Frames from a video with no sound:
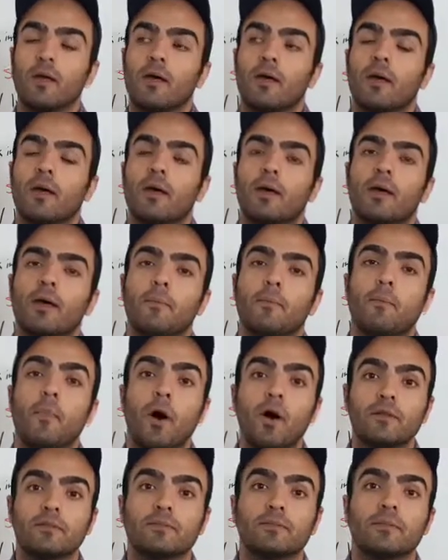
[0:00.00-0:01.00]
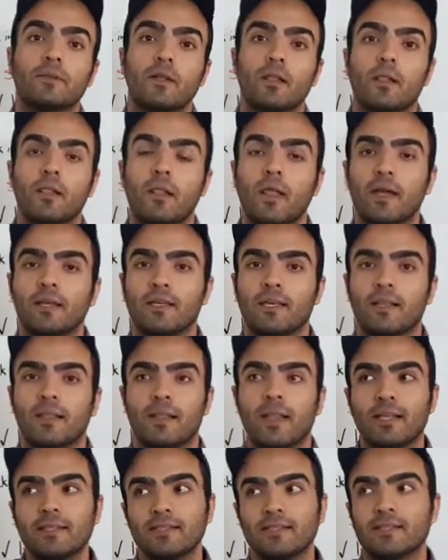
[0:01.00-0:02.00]
But like,
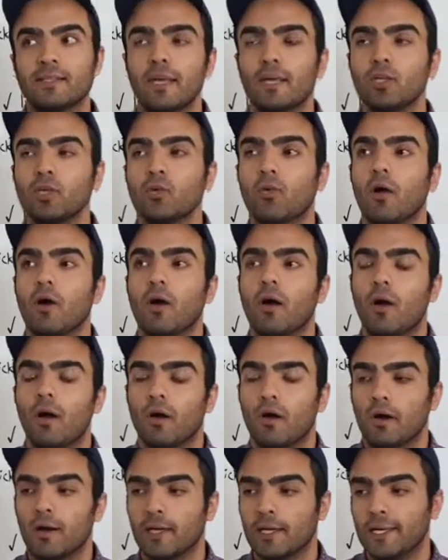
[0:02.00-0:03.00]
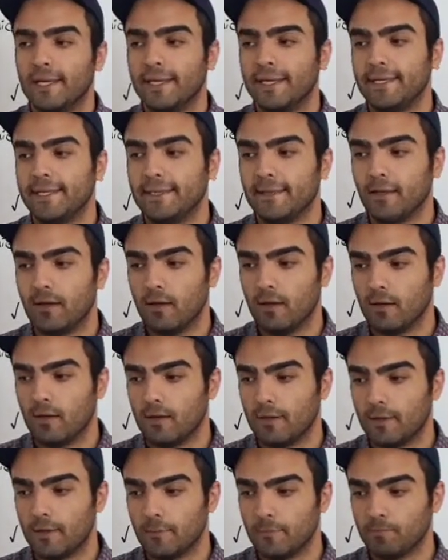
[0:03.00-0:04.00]
let's say you are in
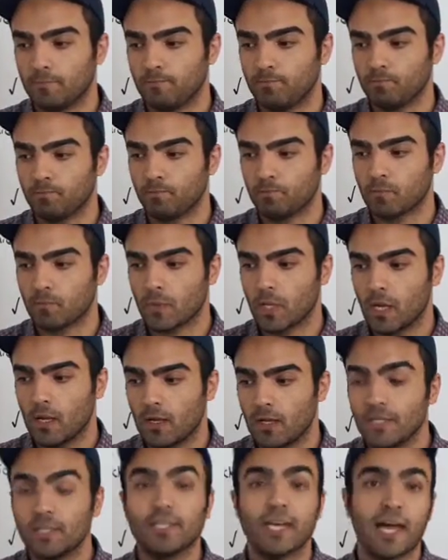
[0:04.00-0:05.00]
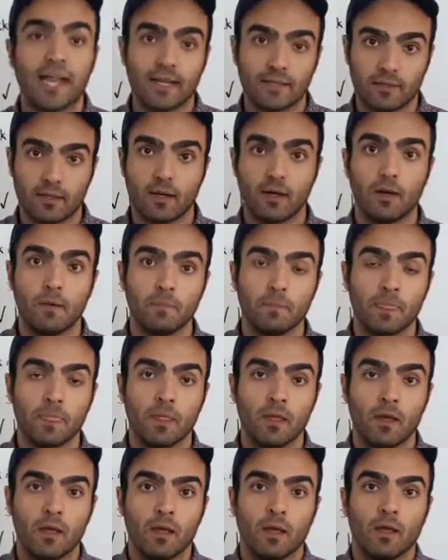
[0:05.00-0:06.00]
Canada,
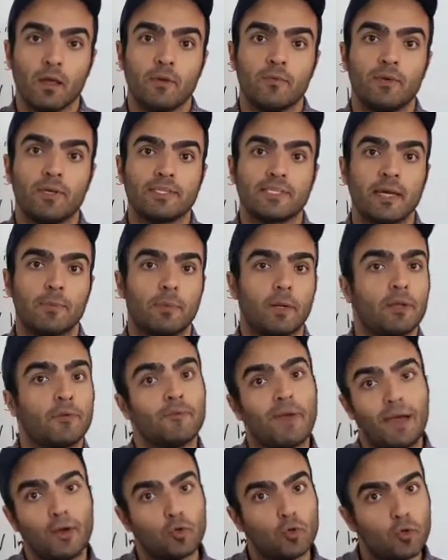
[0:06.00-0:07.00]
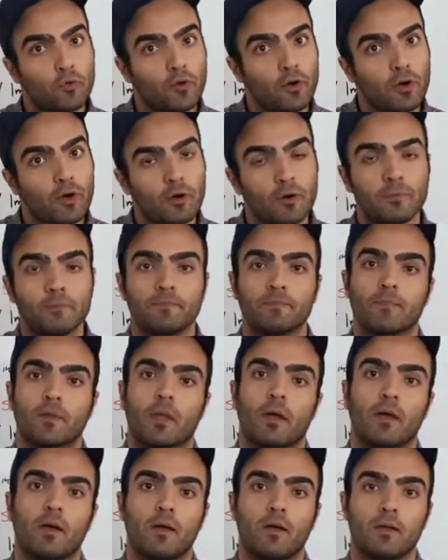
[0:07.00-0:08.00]
for example, in Vancouver,
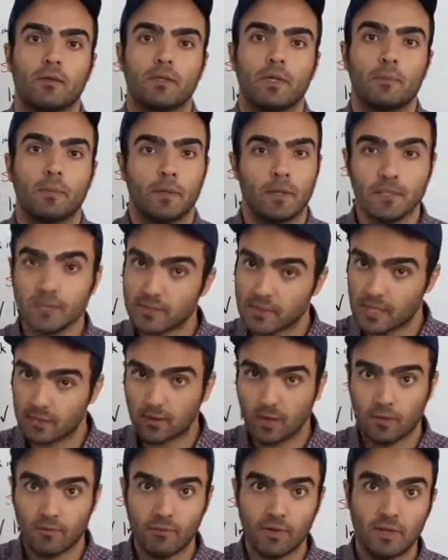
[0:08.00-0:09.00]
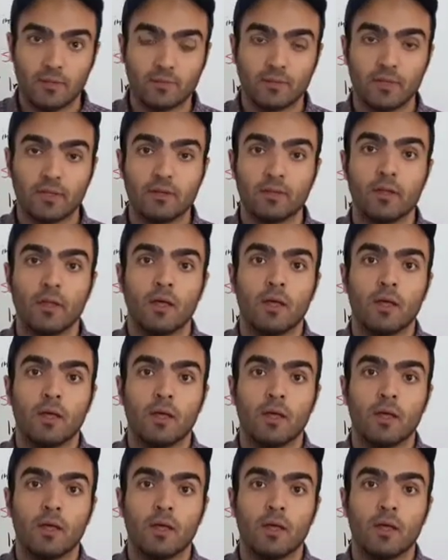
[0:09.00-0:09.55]
the place that I have lived in.